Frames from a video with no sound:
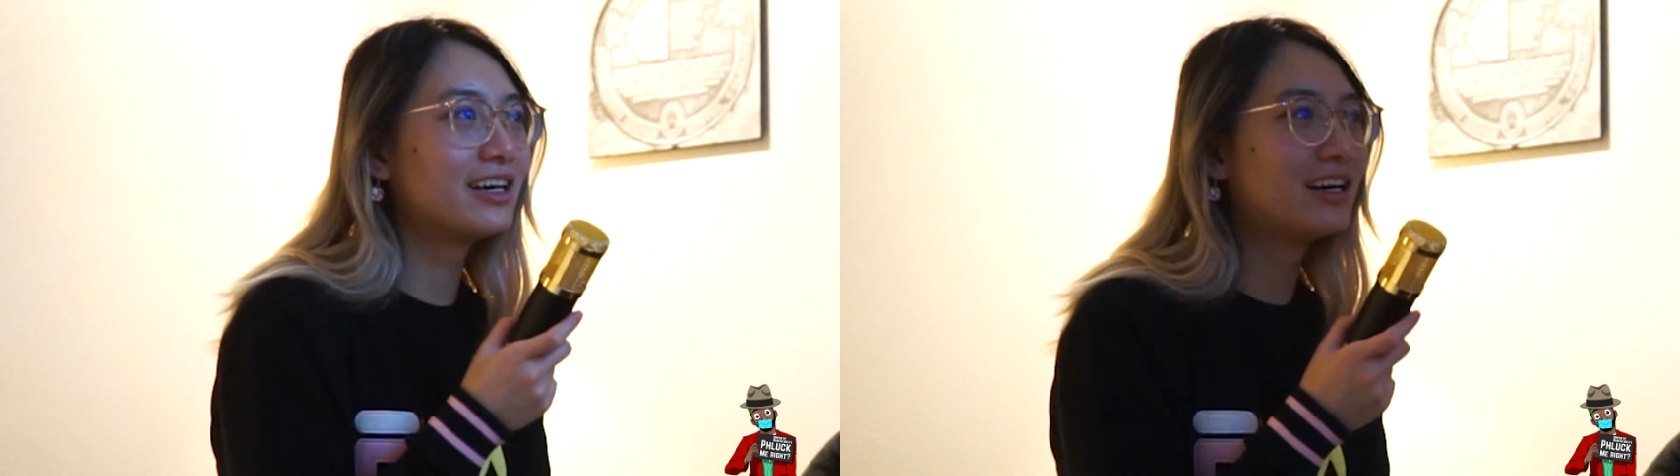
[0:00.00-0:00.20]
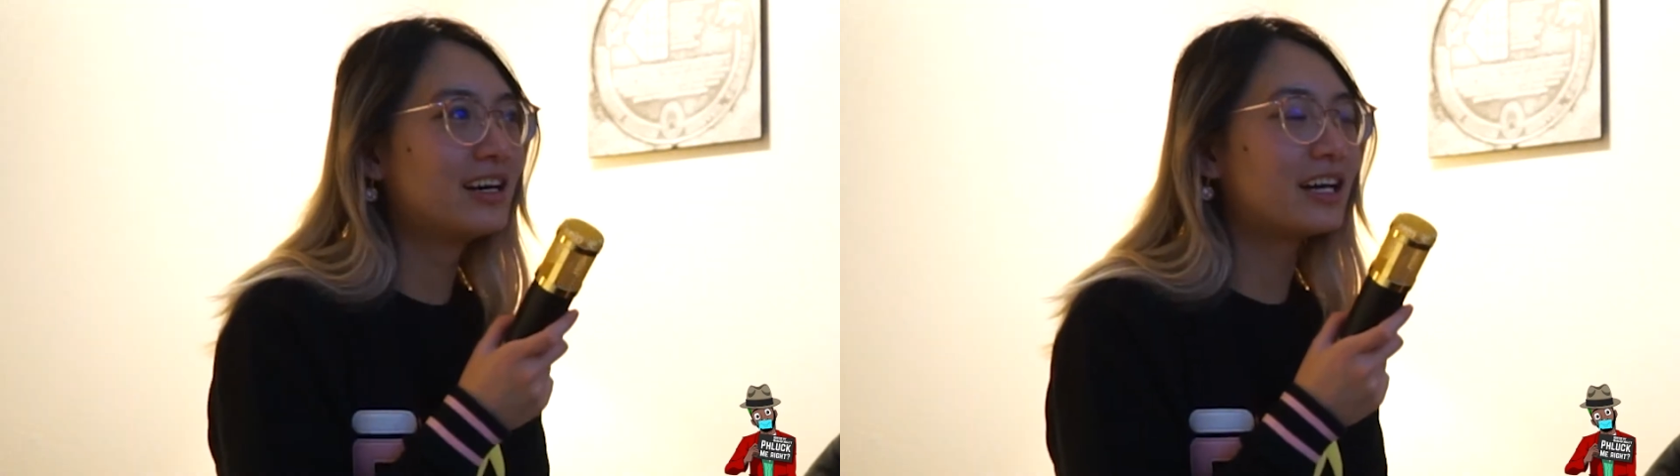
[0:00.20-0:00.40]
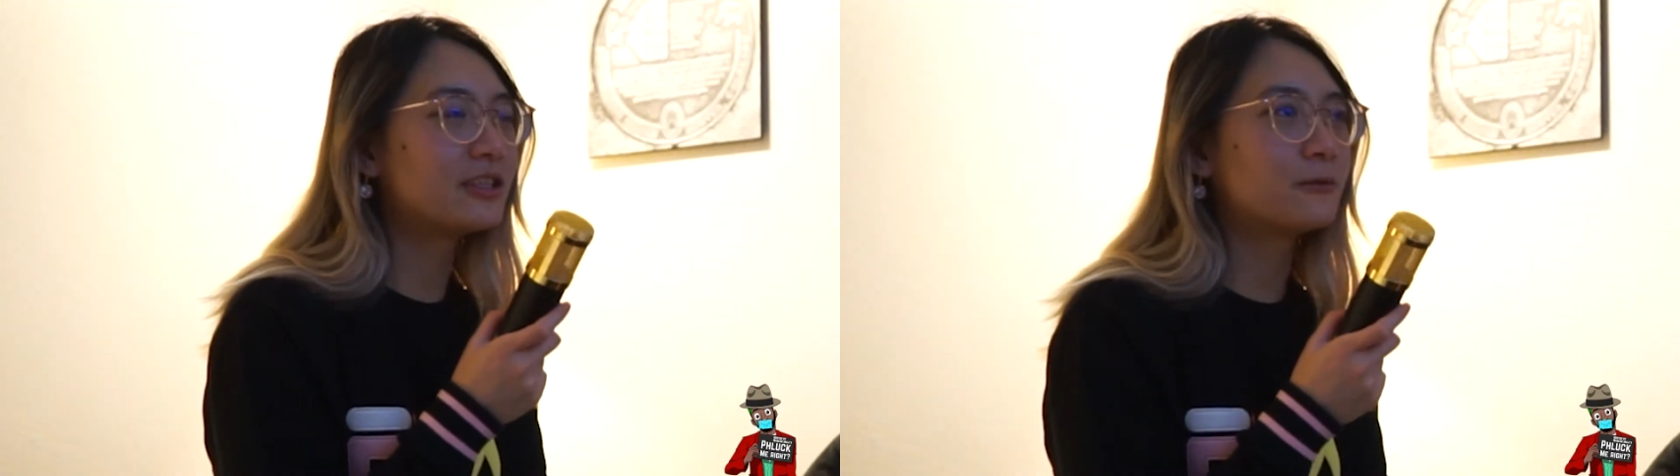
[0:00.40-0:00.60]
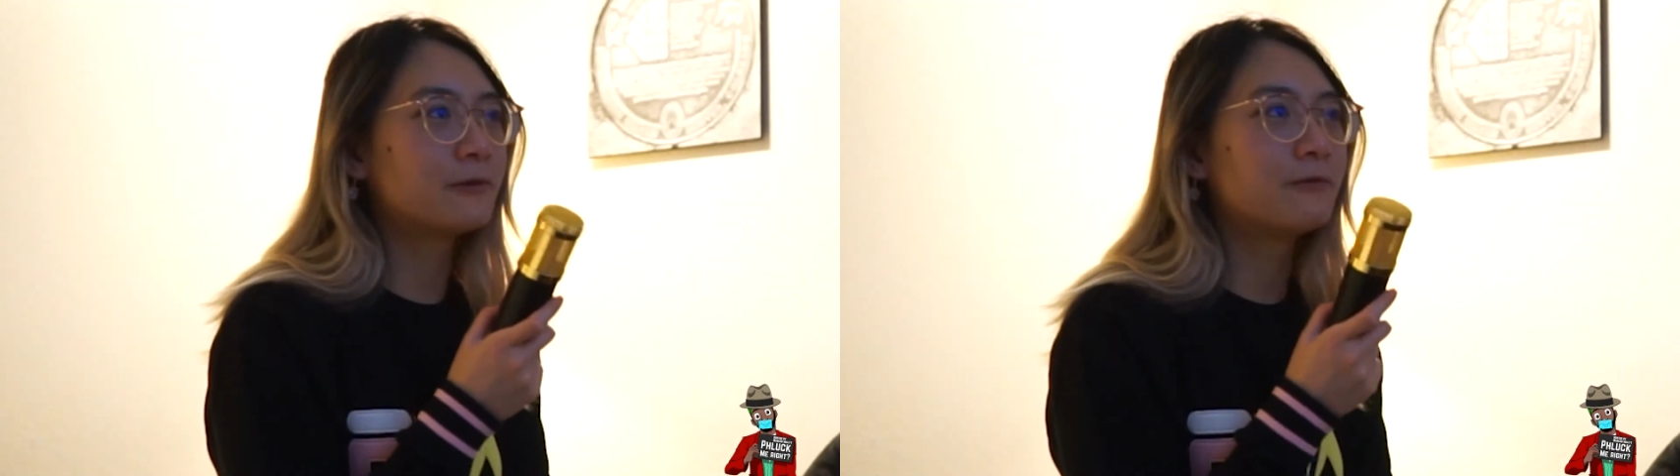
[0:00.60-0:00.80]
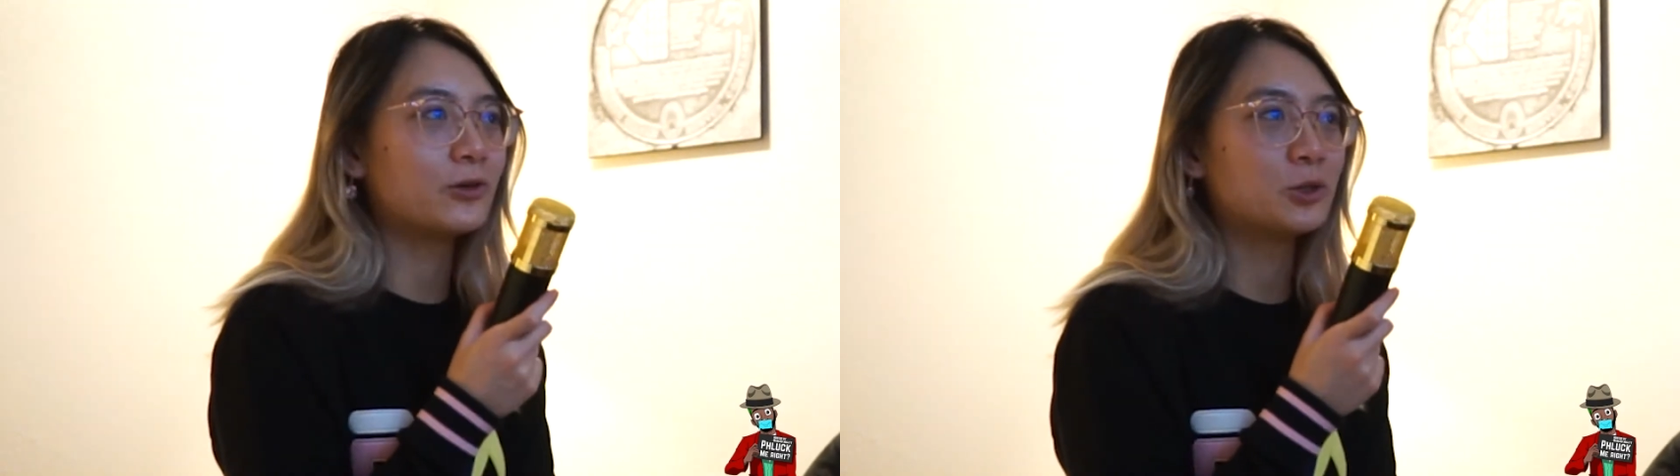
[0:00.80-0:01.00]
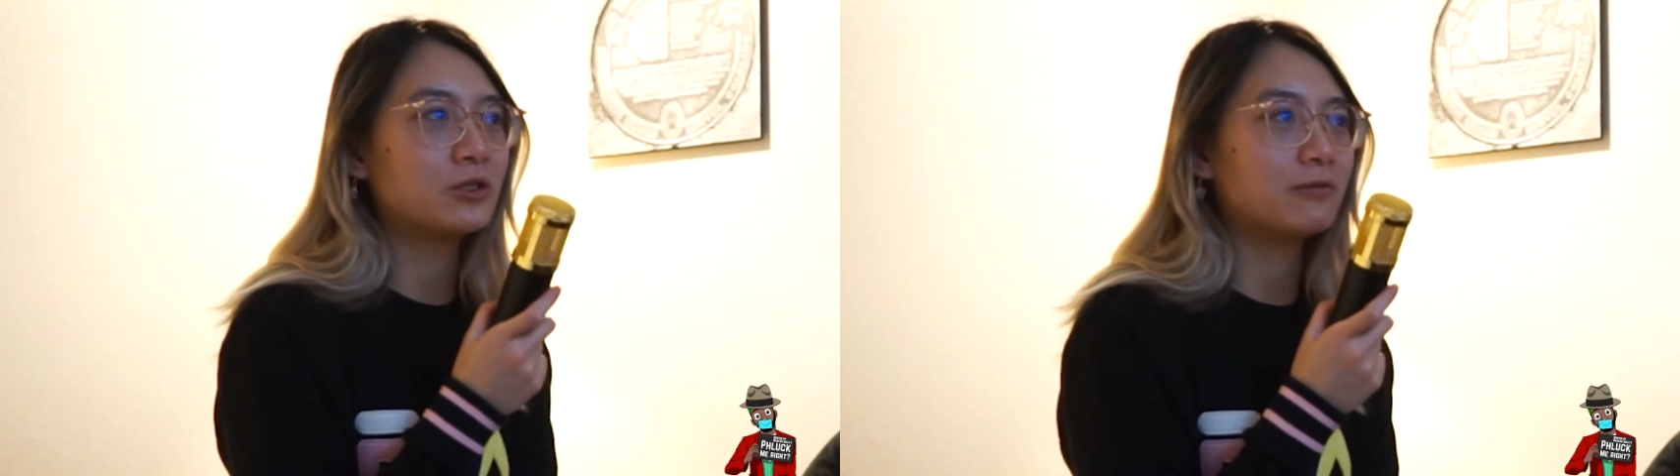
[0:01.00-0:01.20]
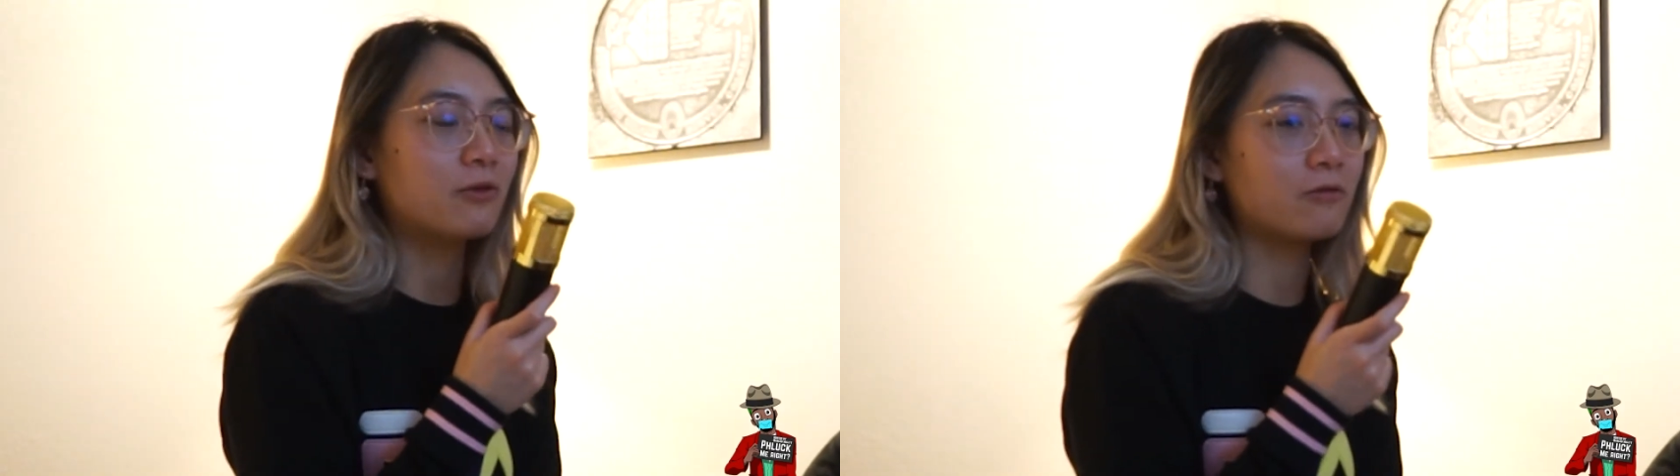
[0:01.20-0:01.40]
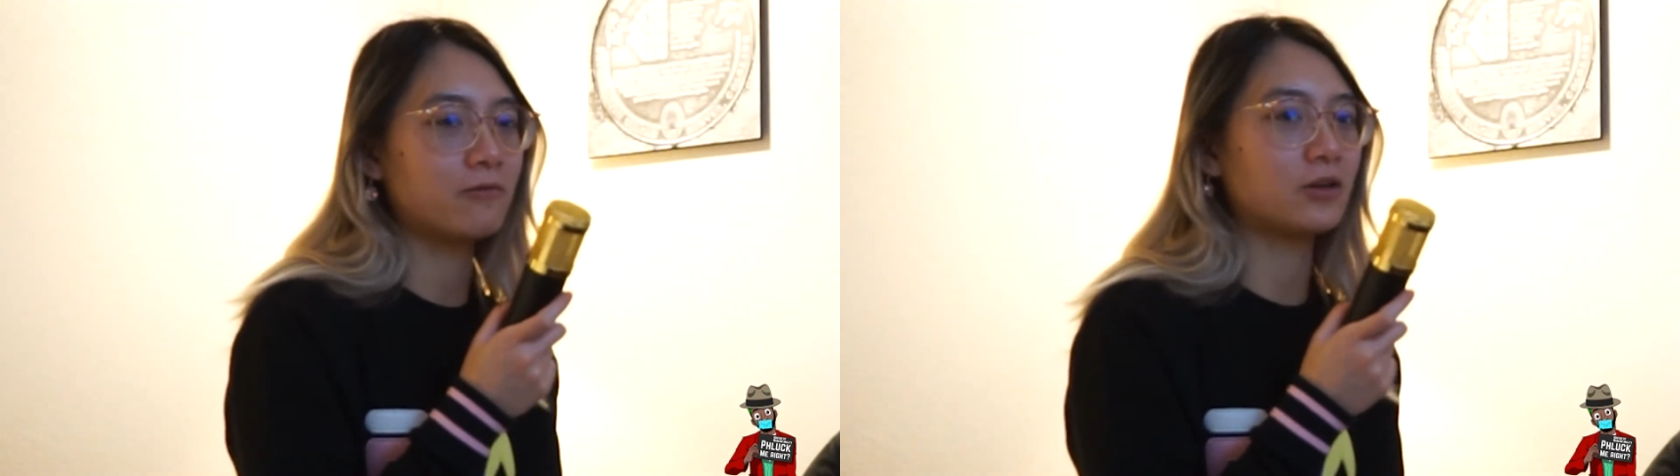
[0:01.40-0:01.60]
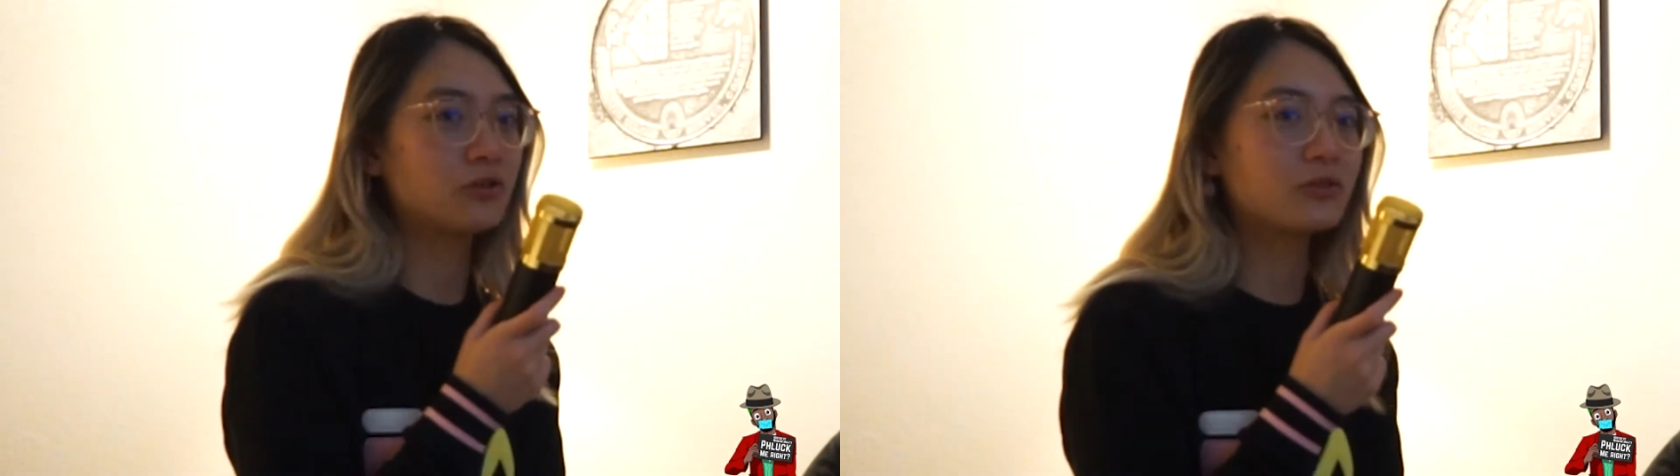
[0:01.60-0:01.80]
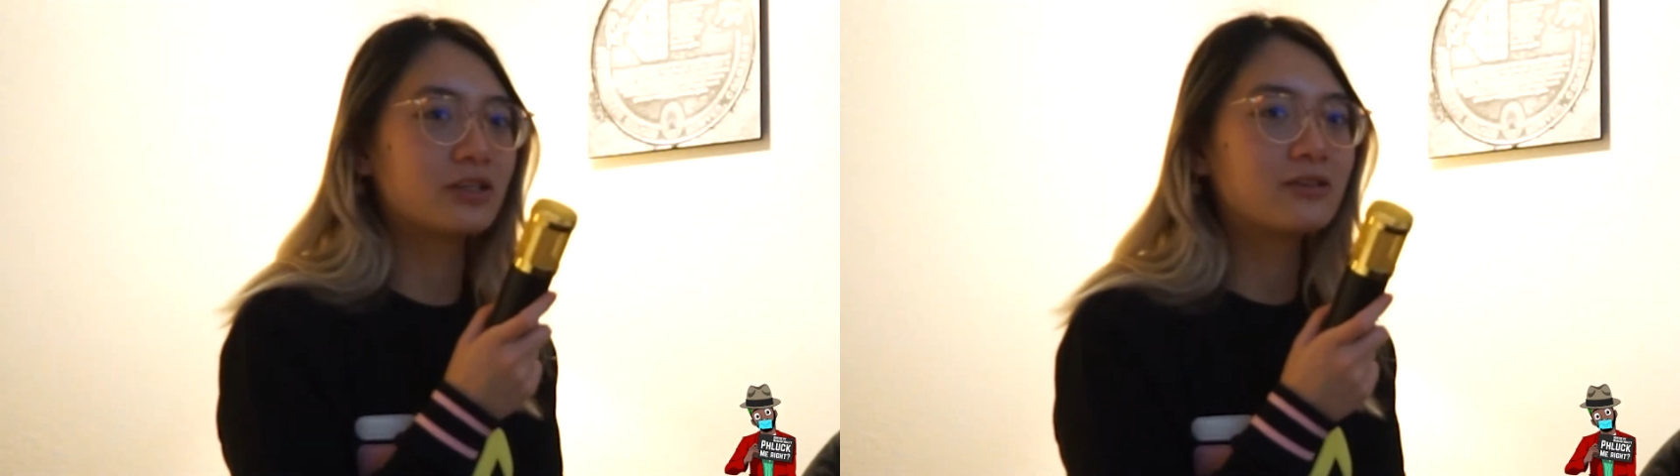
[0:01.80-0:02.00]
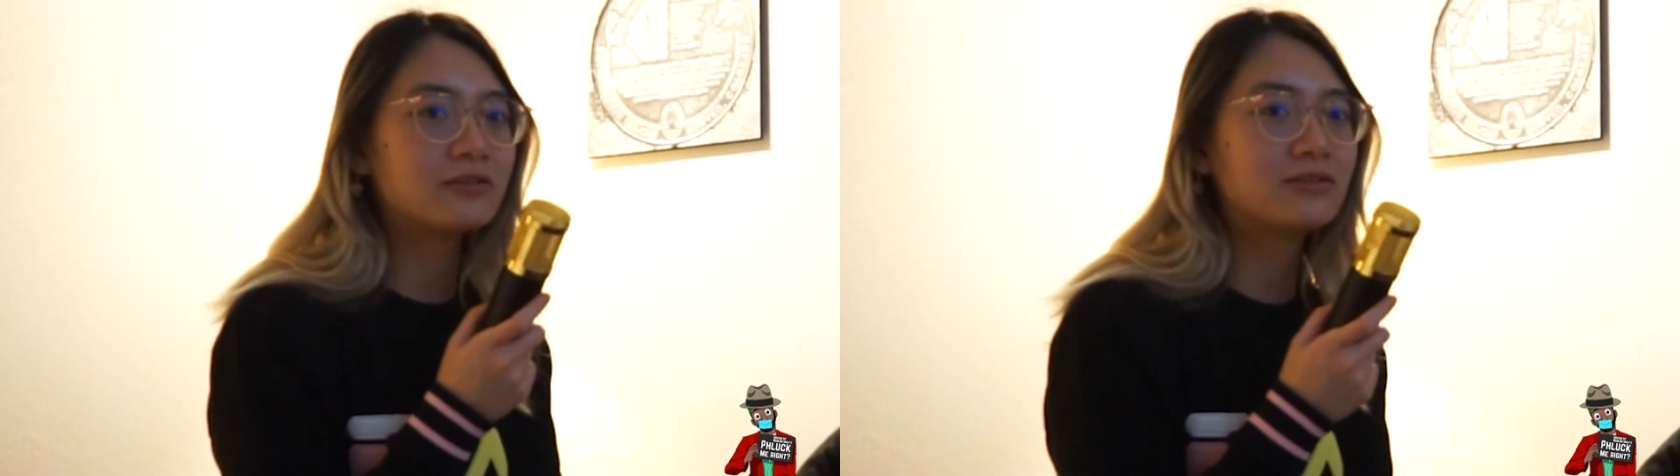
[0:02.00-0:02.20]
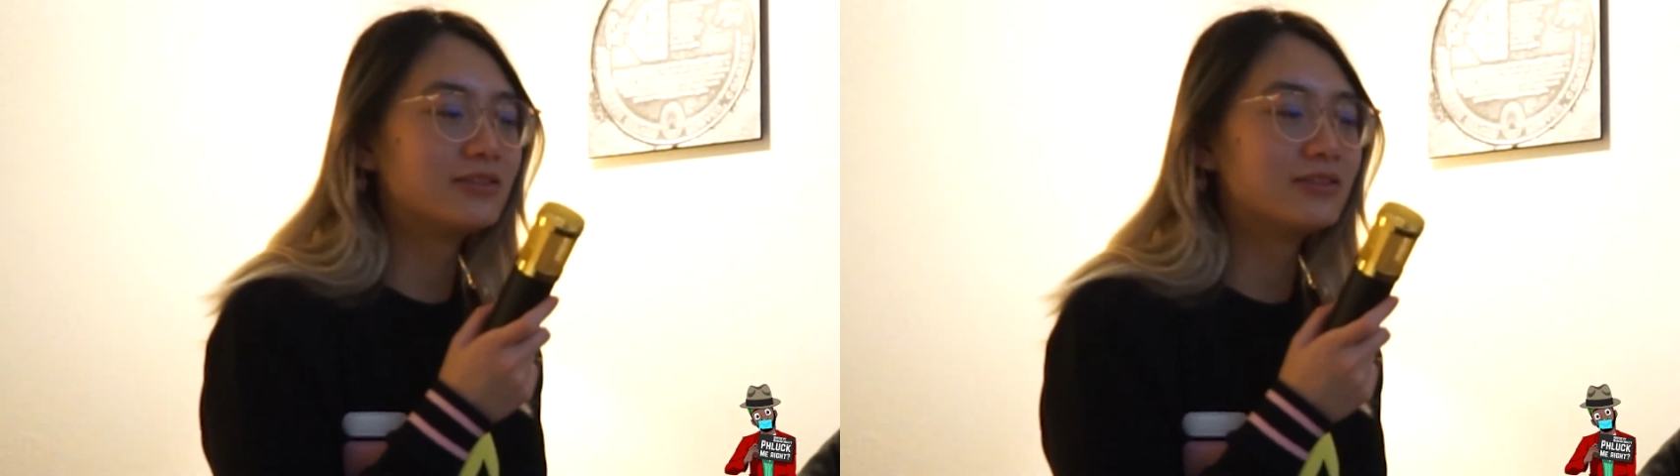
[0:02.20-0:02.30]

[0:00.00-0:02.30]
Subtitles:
a different version of go fuck yourself.